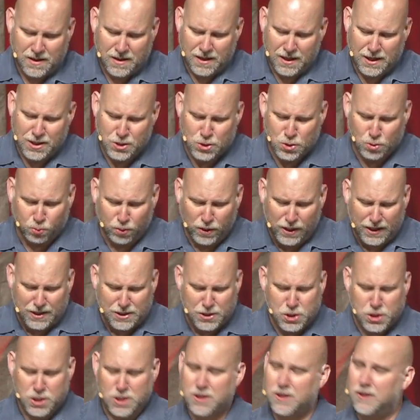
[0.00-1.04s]
His
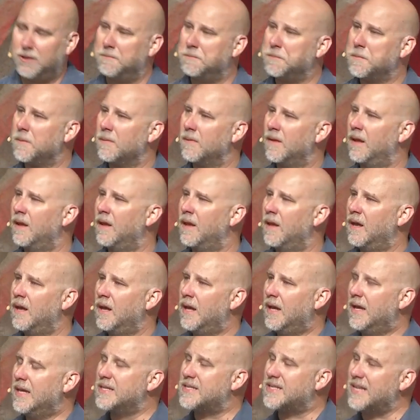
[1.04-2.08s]
reach,
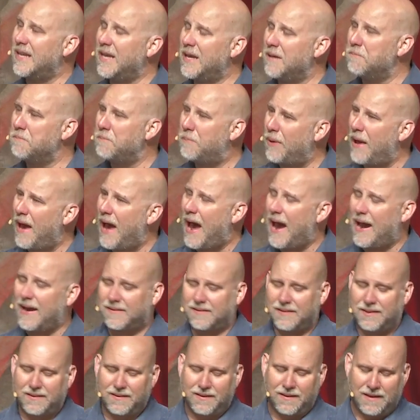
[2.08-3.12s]
his
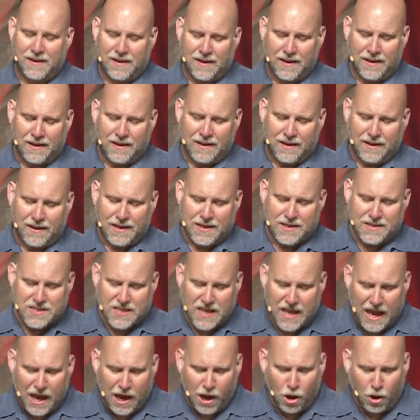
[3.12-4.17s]
impact, his
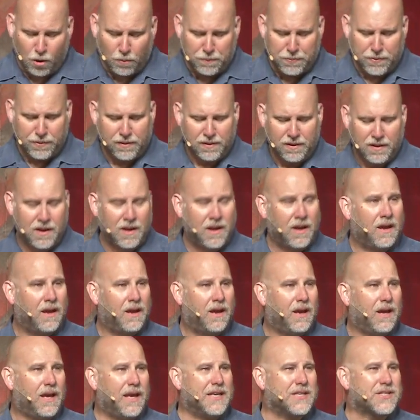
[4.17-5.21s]
help
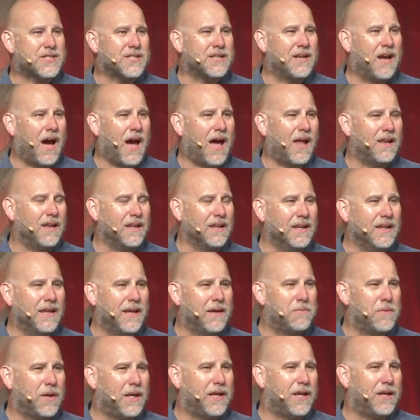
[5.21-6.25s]
is not
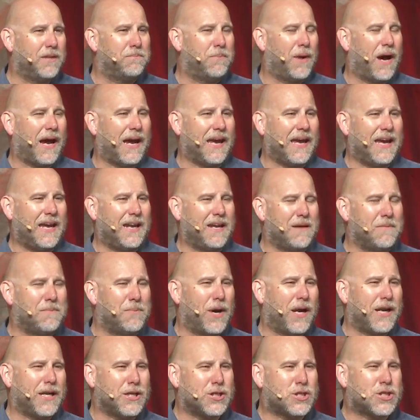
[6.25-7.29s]
limited by
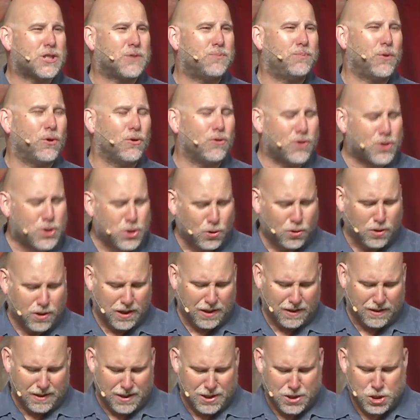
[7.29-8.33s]
anybody's spiritual
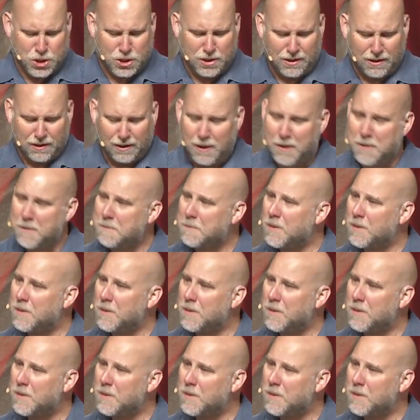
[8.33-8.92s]
condition.